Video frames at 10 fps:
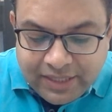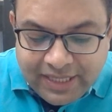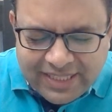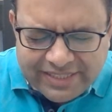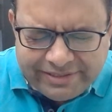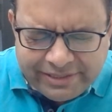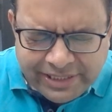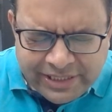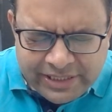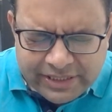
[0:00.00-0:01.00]
teeth
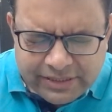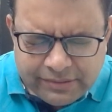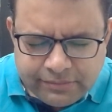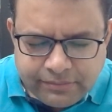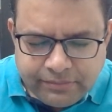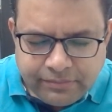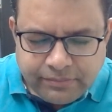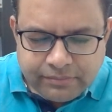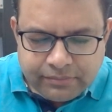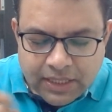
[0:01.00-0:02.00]
clenched
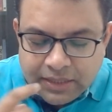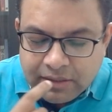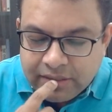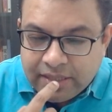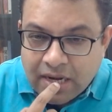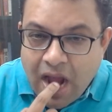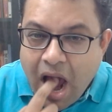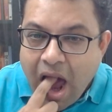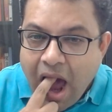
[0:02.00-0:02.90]
and the tongue